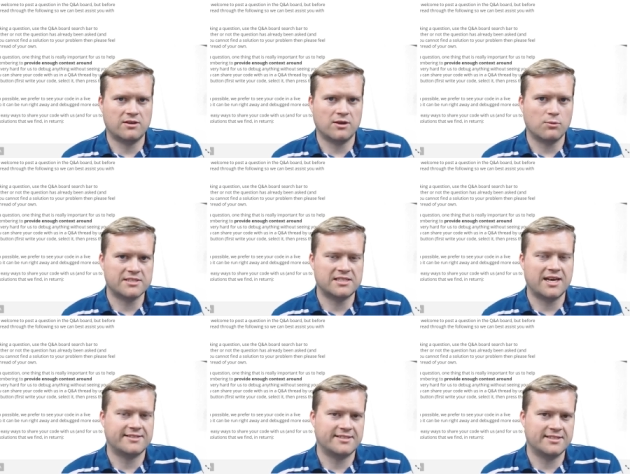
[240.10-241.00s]
he almost
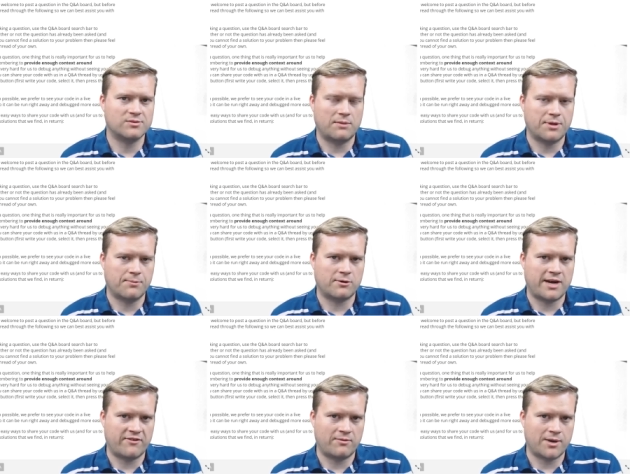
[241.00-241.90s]
guesses what people are
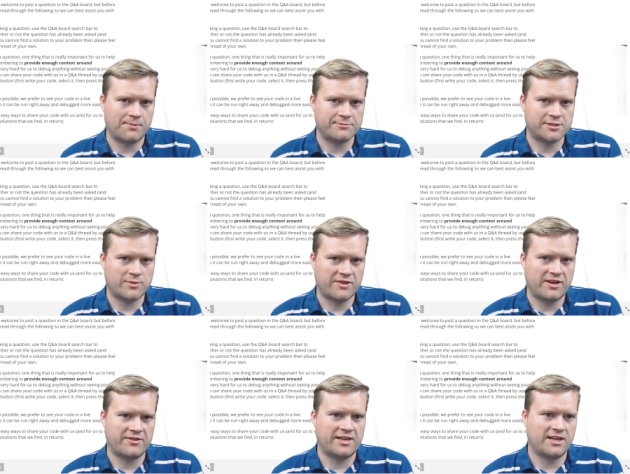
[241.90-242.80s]
having problems with,
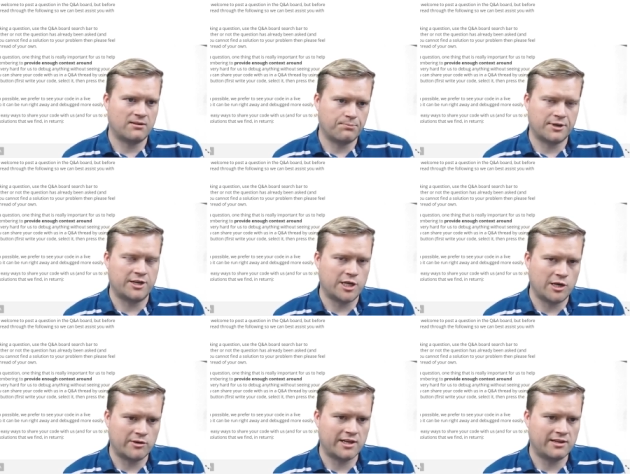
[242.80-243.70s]
and then he'll put a
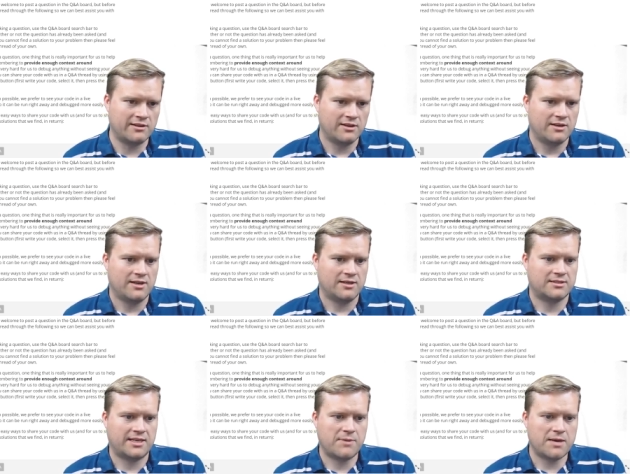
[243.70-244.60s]
note in. It's
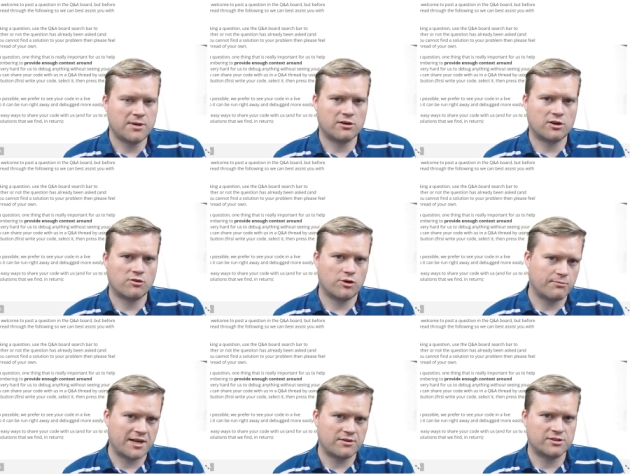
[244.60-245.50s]
like maybe your Chrome
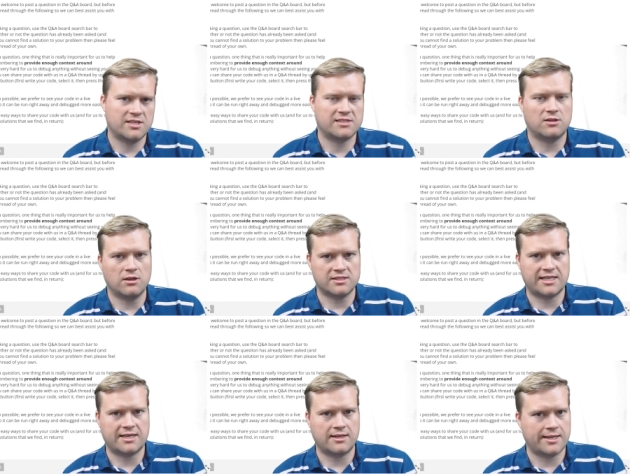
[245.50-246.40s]
browser doesn't look
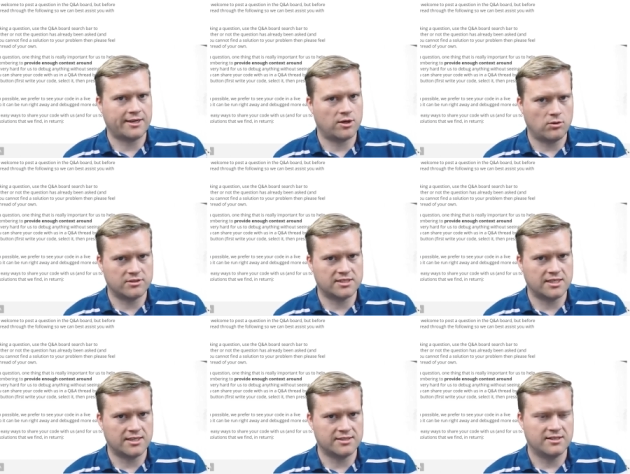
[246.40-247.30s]
exactly like Colts
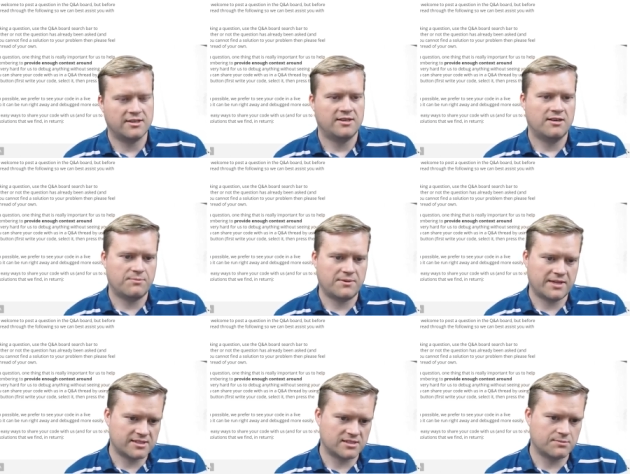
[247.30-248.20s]
does. and
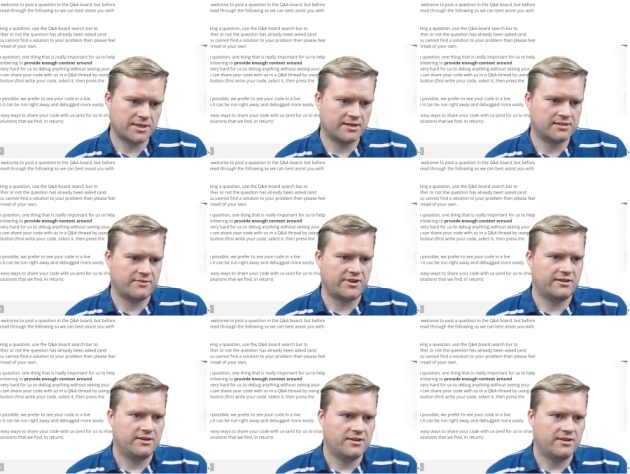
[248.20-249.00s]
this is because of it.